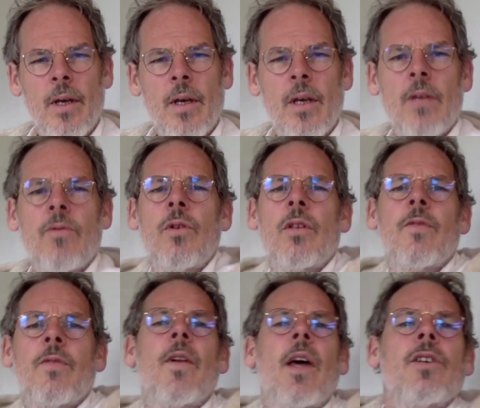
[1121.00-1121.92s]
He rooted the
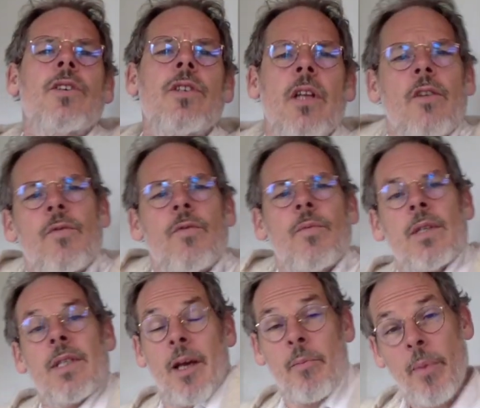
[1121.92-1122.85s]
fly sheet out from the
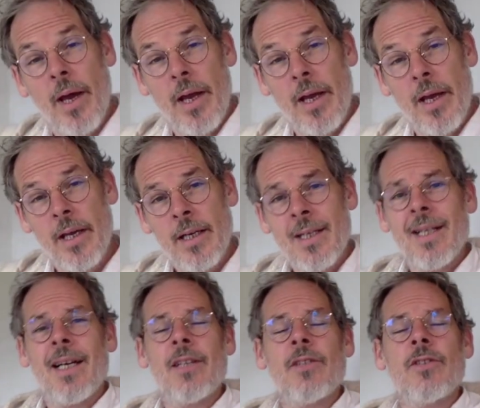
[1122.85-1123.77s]
tent bag
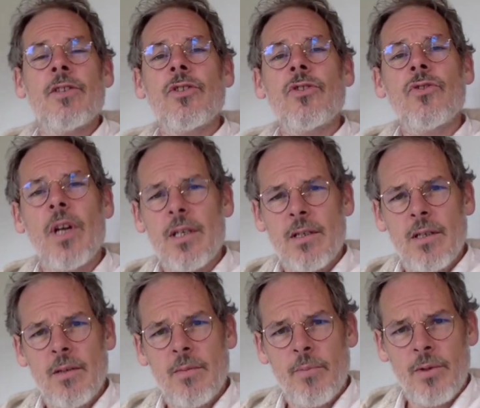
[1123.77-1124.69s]
and stretched
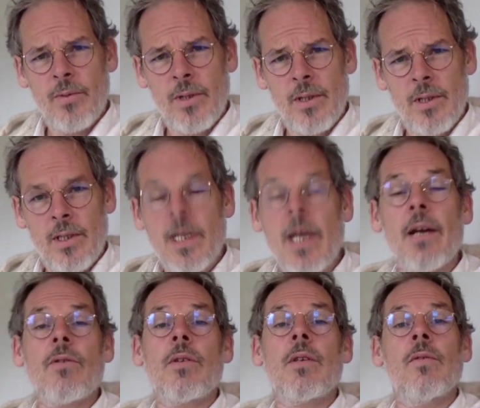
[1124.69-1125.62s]
it between the
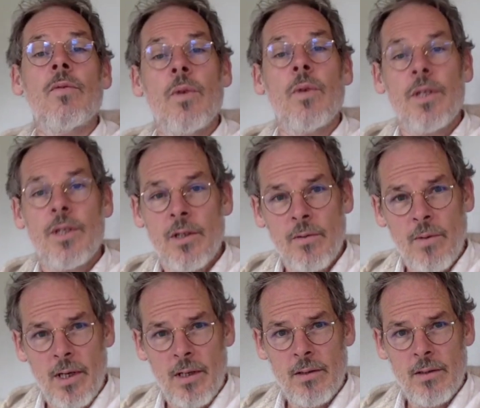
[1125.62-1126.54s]
decorative wishing
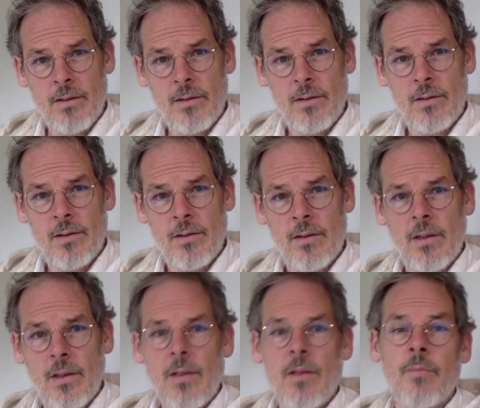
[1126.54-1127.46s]
well,
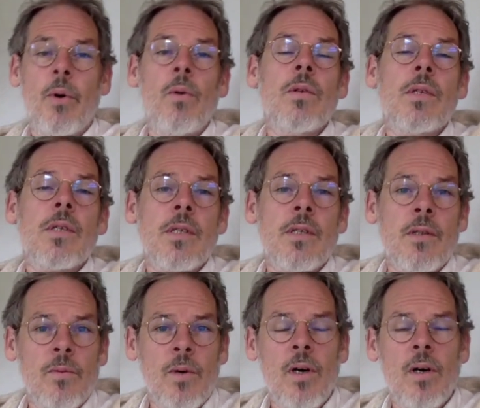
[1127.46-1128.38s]
the bolts in the
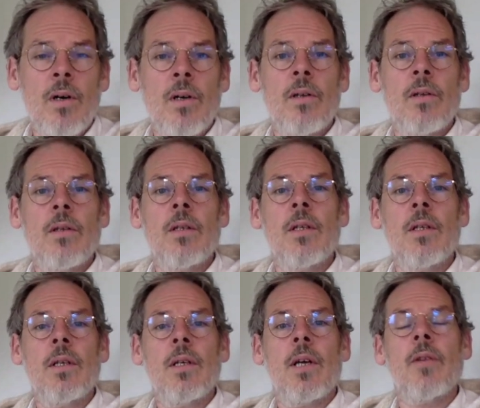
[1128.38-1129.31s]
wall,
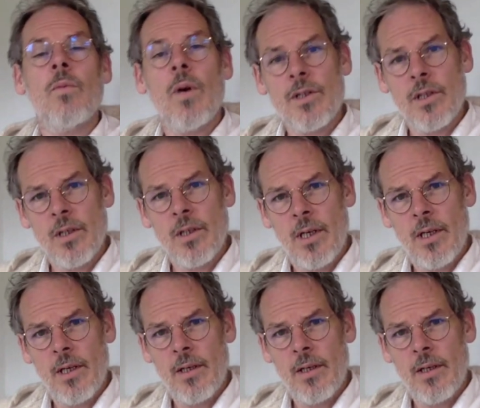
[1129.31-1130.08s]
and the washing line.